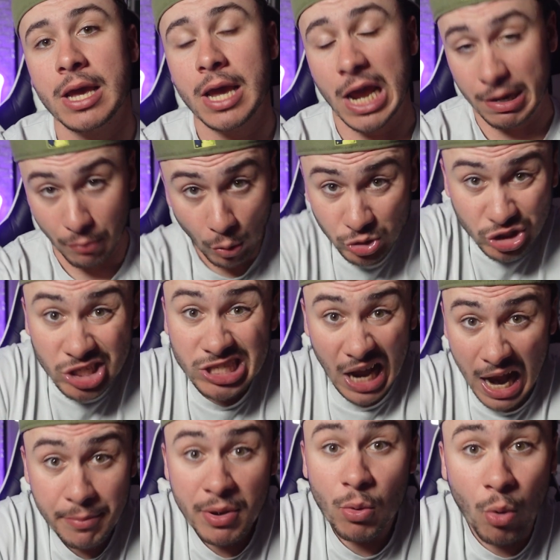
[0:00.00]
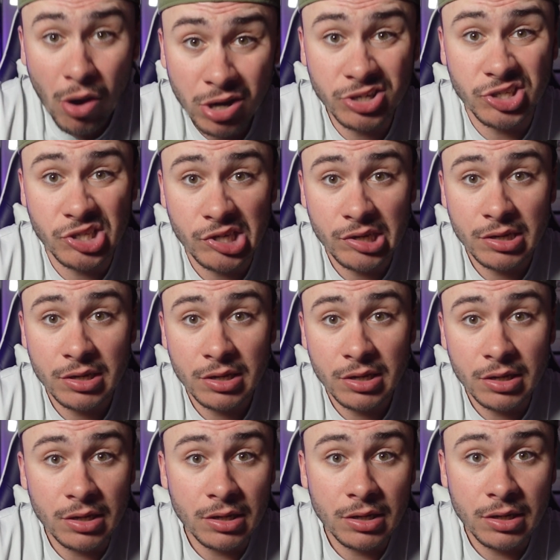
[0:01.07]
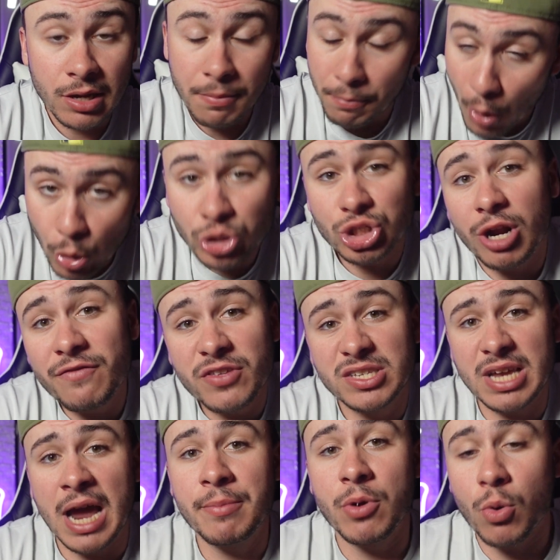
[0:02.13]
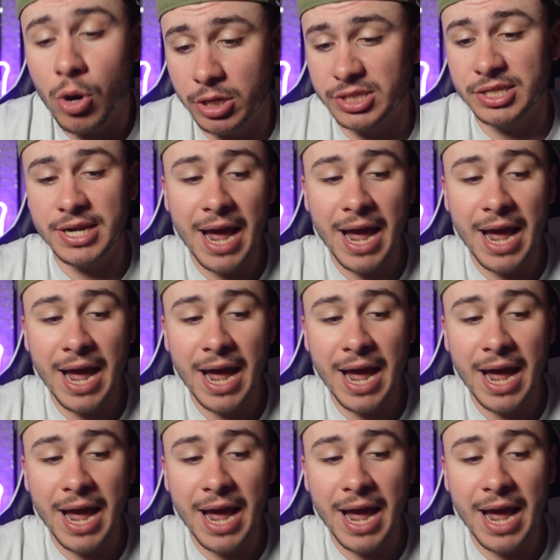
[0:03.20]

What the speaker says: And most of the time it works. Most of the time it works.